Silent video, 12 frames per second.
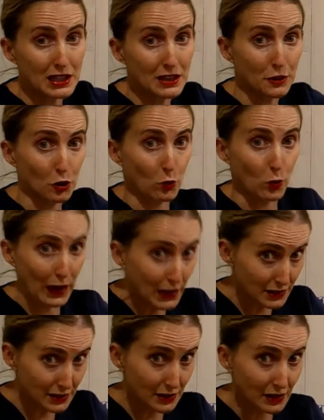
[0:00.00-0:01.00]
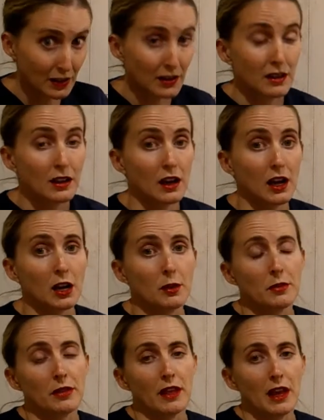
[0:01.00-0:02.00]
and their weight,
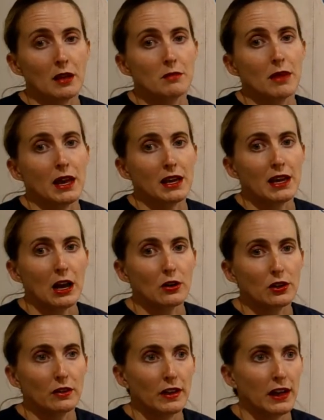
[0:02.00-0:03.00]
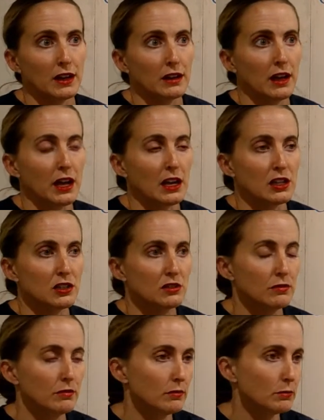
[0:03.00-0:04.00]
they may calculate a
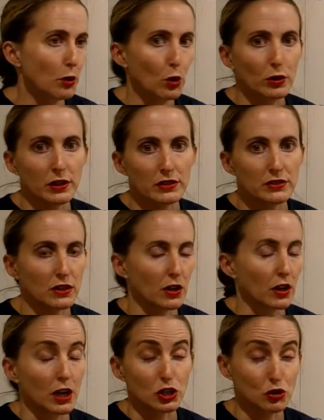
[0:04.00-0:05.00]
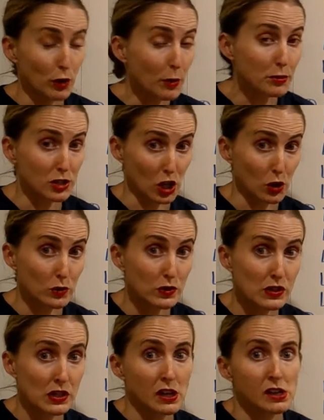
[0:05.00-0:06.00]
bolus or a drip
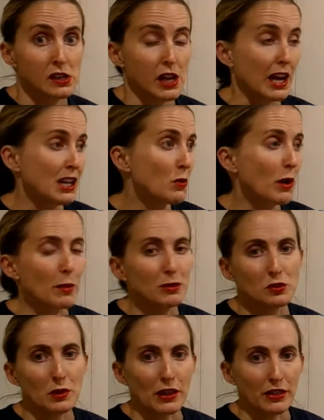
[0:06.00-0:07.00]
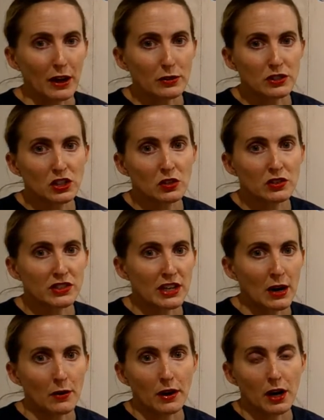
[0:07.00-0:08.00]
dose anywhere between 1,000 units an
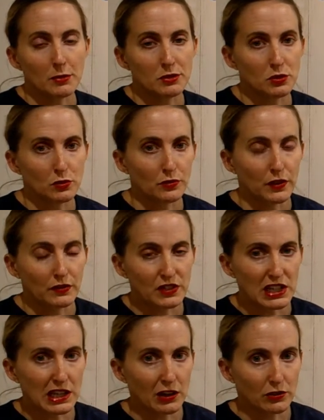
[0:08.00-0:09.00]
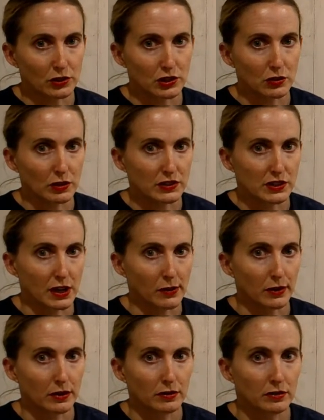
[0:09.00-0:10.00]
hour up to 1,500 units an
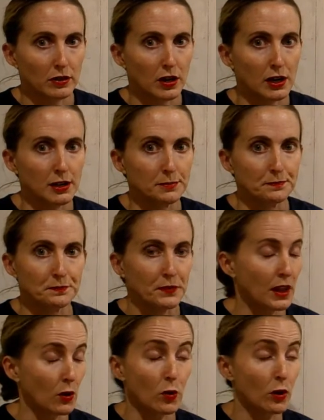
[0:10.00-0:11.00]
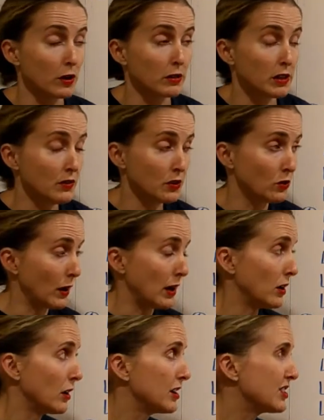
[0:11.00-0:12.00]
hour. Or even
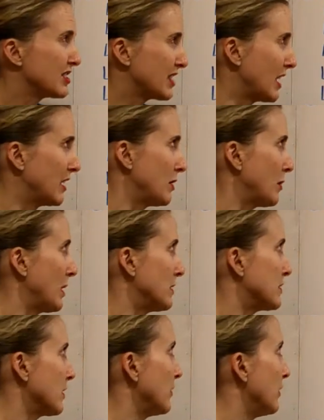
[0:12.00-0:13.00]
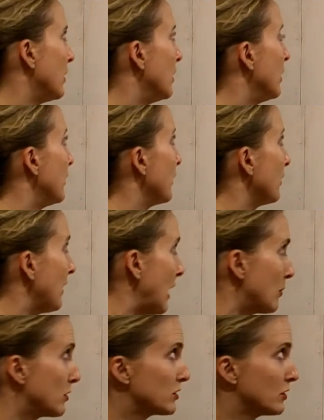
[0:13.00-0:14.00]
greater. It just kind of depends on their
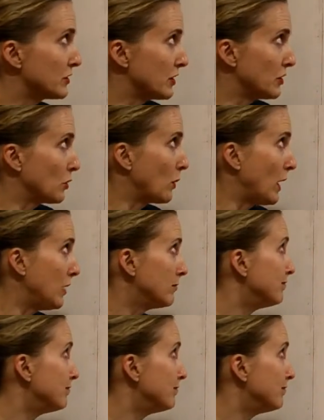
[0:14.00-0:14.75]
lab results and their weight.